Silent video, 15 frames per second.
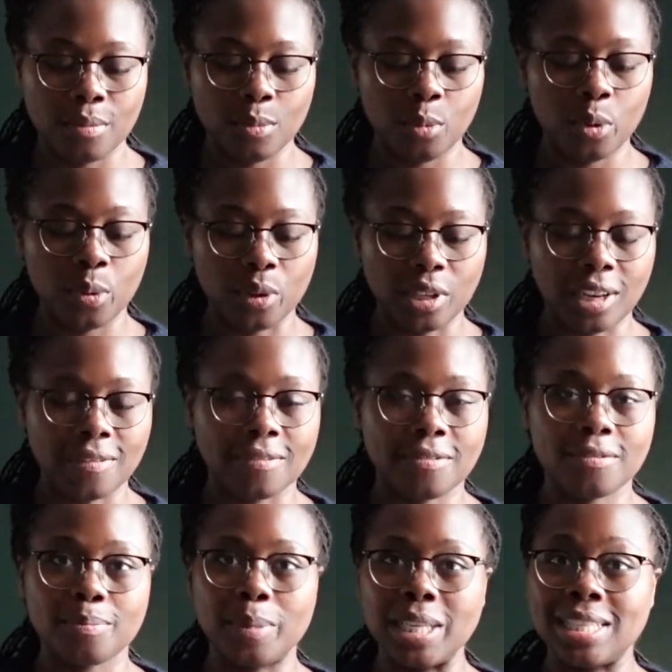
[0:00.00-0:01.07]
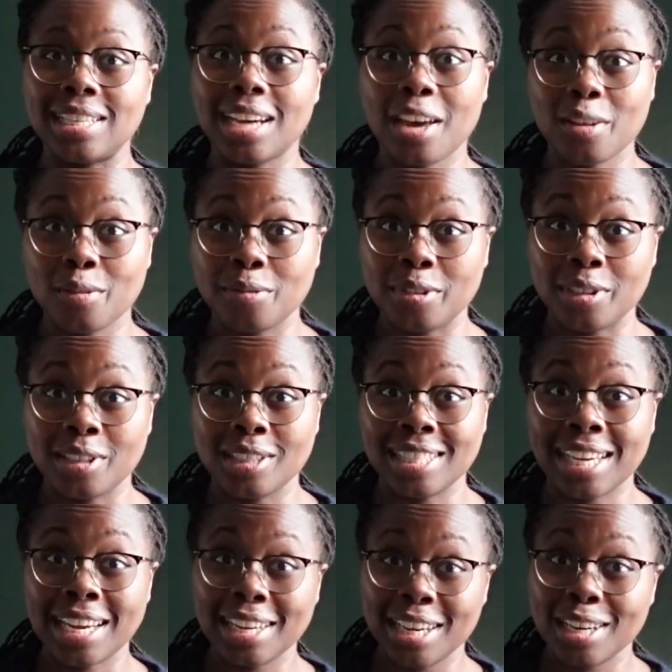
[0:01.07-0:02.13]
We will have been together for
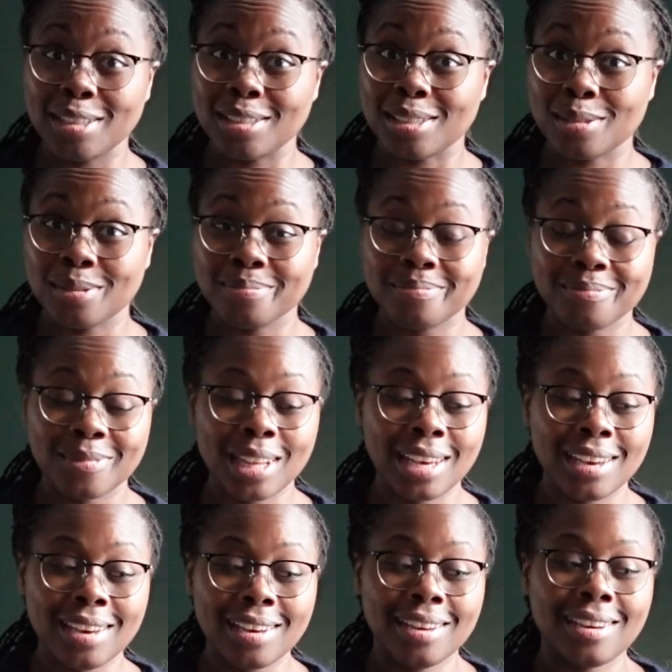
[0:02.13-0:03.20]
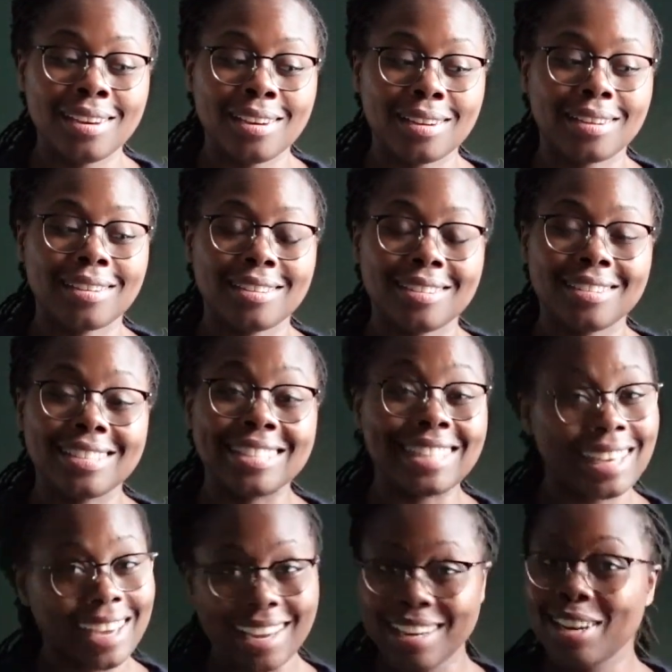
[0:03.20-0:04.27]
10 years.
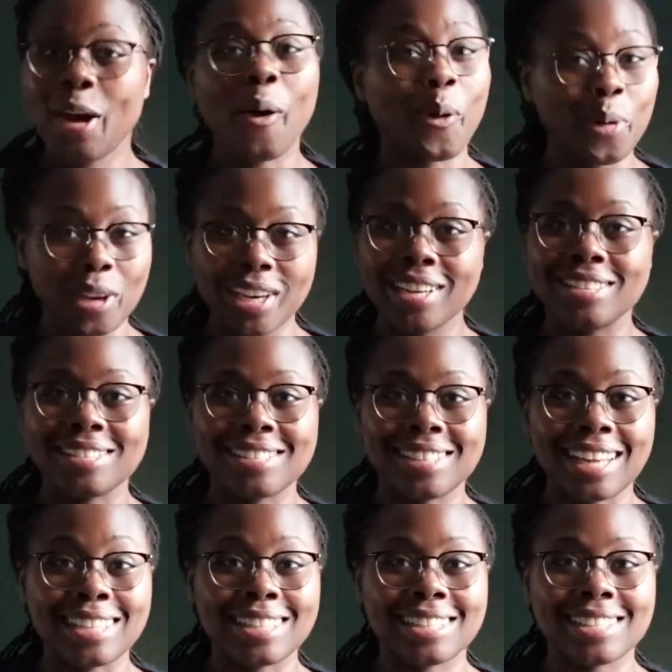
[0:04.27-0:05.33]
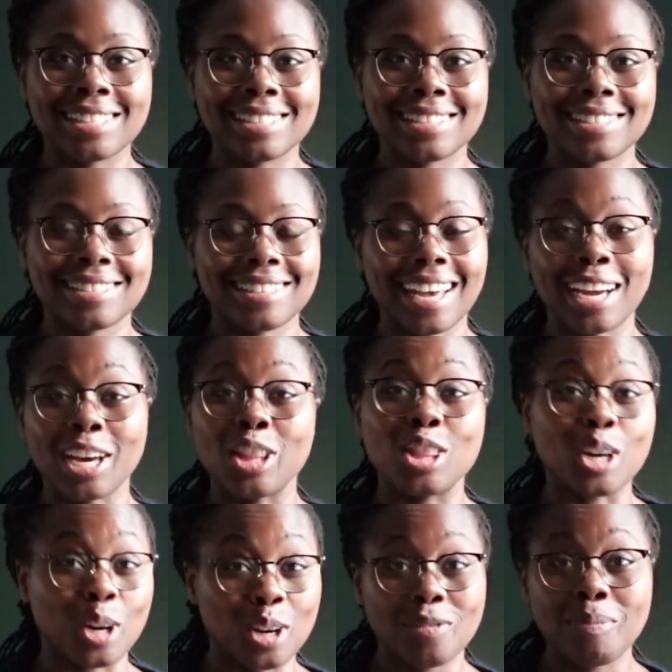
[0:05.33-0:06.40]
10 whole years. That's like a
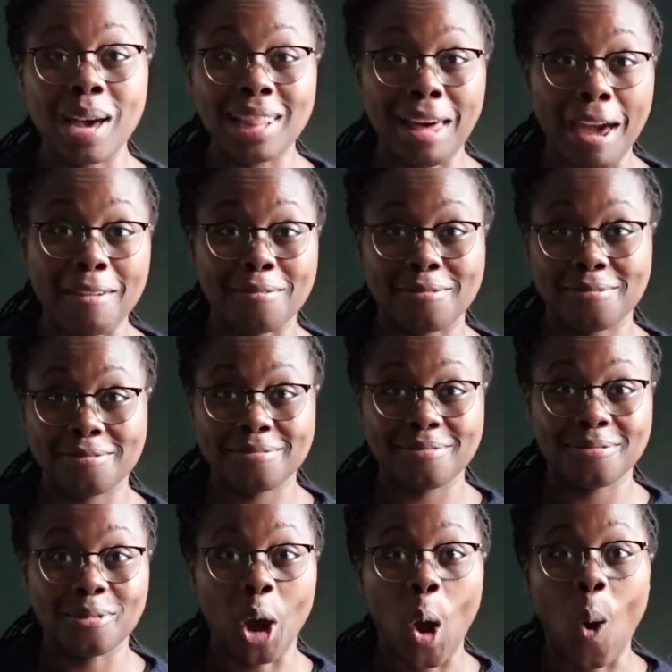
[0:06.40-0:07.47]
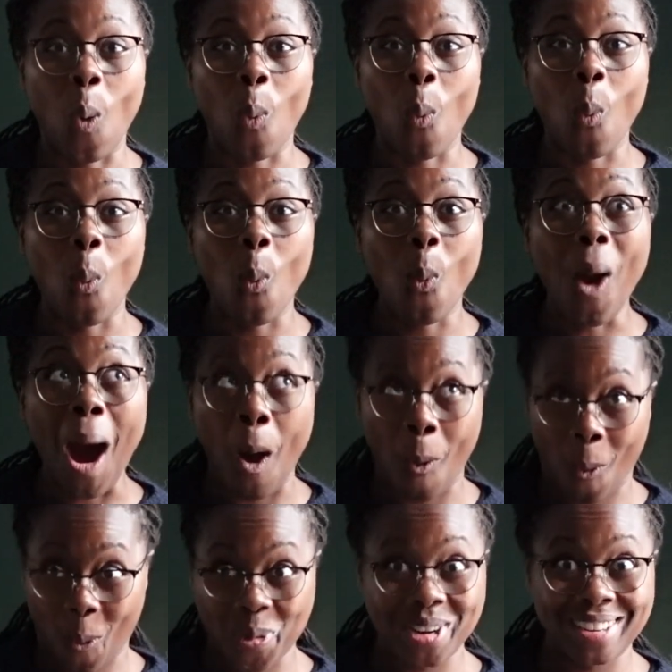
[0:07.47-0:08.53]
third of my life. Wow.